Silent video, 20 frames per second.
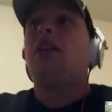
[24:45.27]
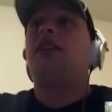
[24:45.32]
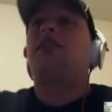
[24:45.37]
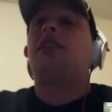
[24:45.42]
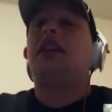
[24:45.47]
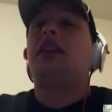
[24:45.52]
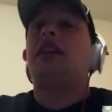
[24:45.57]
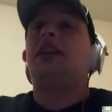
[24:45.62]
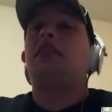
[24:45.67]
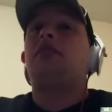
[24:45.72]

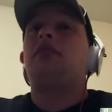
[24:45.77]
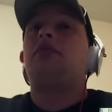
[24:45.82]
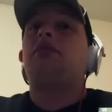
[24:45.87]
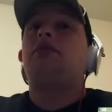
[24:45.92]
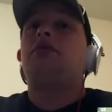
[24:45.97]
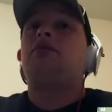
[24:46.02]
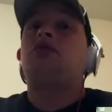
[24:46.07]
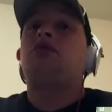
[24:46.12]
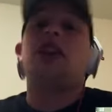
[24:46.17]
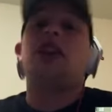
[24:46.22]
It's like
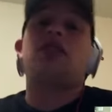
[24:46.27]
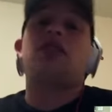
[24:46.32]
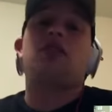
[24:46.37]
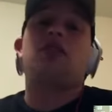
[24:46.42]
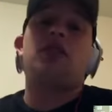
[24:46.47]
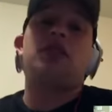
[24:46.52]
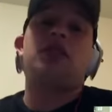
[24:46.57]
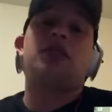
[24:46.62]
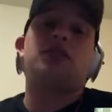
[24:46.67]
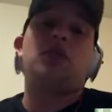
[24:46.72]
Josh
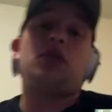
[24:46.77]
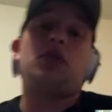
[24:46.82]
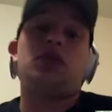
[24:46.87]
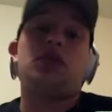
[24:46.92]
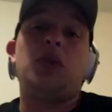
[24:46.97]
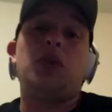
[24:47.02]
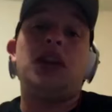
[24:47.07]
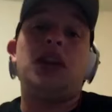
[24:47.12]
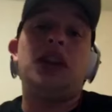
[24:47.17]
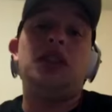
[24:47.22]
Gordon
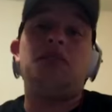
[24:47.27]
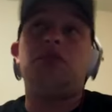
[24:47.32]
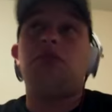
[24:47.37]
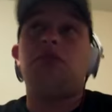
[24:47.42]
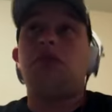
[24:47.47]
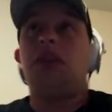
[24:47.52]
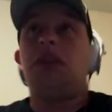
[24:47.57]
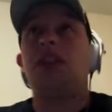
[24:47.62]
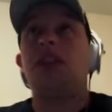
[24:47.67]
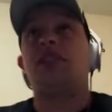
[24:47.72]
smokes weed,
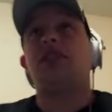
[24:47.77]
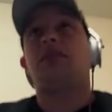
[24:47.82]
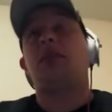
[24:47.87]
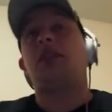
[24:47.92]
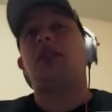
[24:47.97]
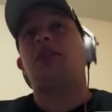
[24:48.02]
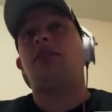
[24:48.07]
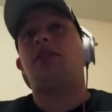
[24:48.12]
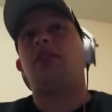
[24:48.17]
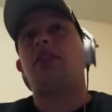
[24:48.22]
gets
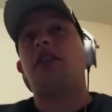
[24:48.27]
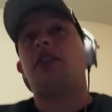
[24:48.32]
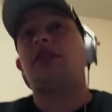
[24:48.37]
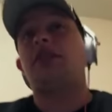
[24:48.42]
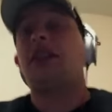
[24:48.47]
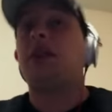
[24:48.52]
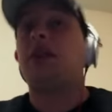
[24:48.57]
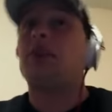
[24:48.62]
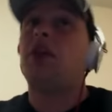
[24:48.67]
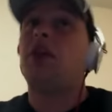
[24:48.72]
suspended for a year.
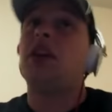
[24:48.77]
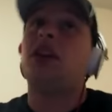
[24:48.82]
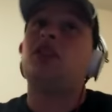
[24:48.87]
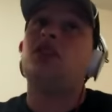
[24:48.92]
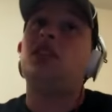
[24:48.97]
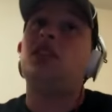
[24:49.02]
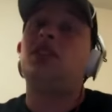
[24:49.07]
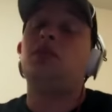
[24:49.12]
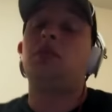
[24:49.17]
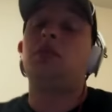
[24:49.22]
Tom Brady
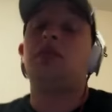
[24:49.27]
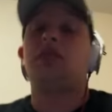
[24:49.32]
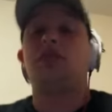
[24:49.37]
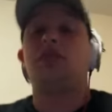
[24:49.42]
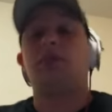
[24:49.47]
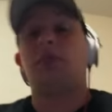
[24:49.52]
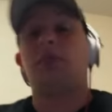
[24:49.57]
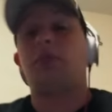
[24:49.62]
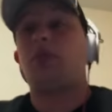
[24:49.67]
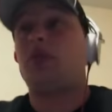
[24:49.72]
cheats, wins the
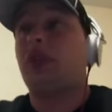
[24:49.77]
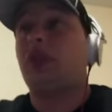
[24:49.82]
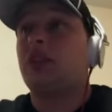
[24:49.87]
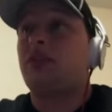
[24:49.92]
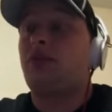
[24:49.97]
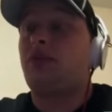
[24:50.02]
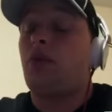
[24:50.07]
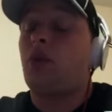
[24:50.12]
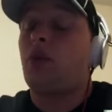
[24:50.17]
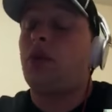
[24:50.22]
Super Bowl,
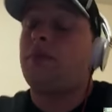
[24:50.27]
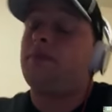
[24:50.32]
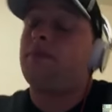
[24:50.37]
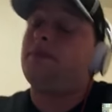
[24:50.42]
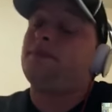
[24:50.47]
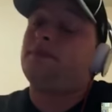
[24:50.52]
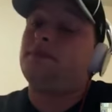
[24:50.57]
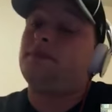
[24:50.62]
gets 4.